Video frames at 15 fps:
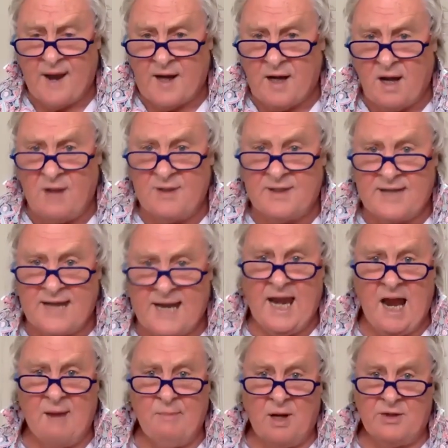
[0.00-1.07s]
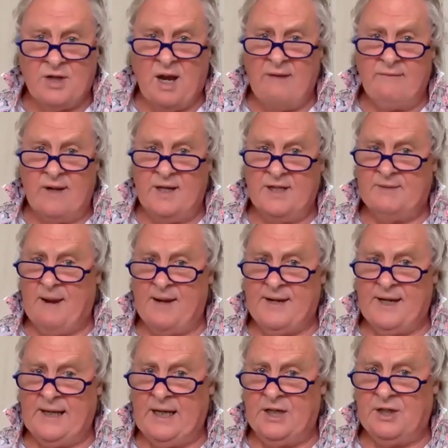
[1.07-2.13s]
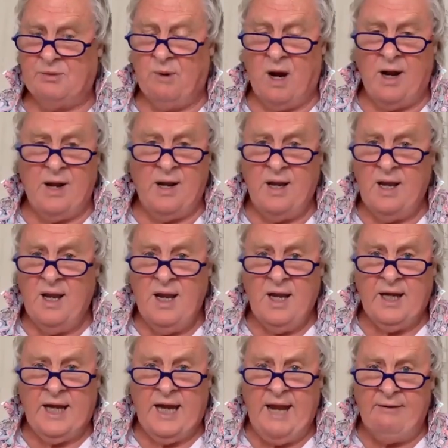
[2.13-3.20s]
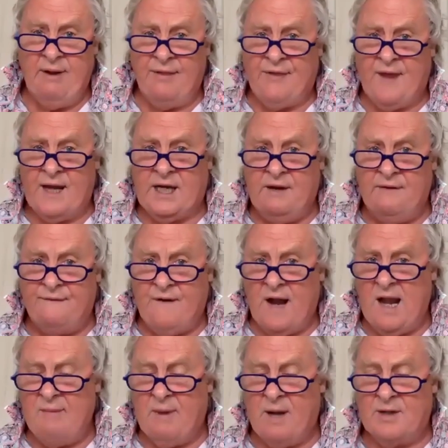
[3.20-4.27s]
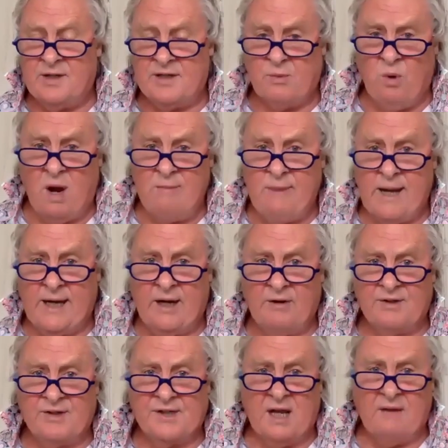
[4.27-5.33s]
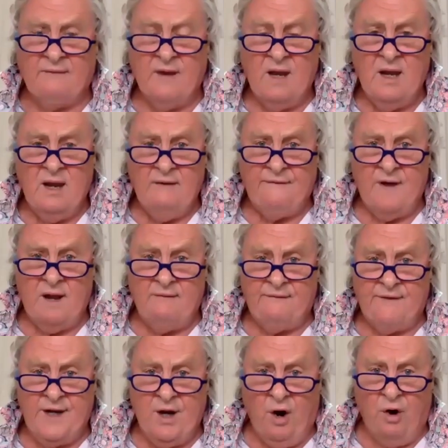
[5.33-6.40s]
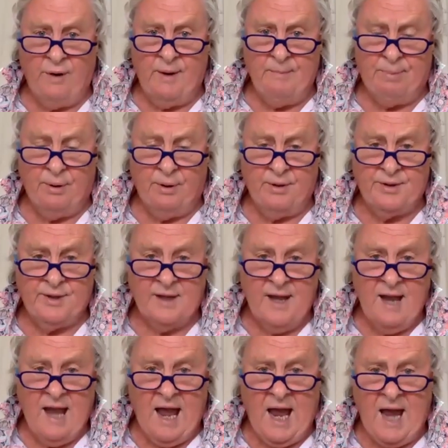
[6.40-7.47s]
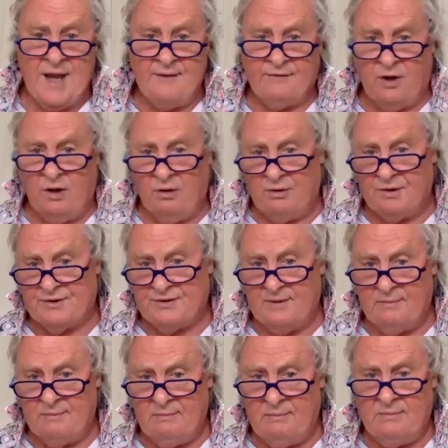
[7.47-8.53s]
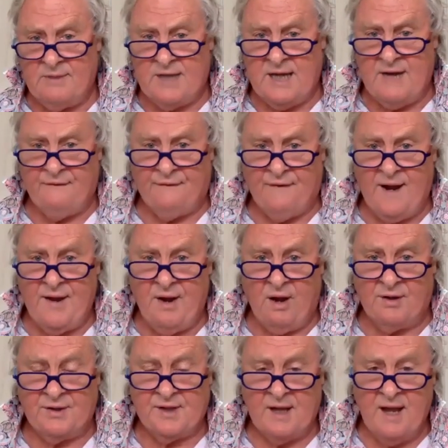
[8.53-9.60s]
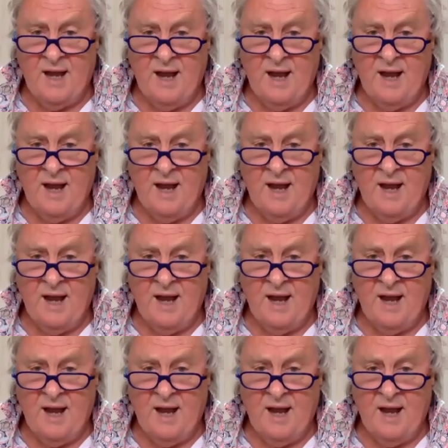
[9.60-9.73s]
I can't tell you how much I've learned about English wine. And Kieran, thank you very much as a winemaker yourself for your input. And of course, from dear friend Oz.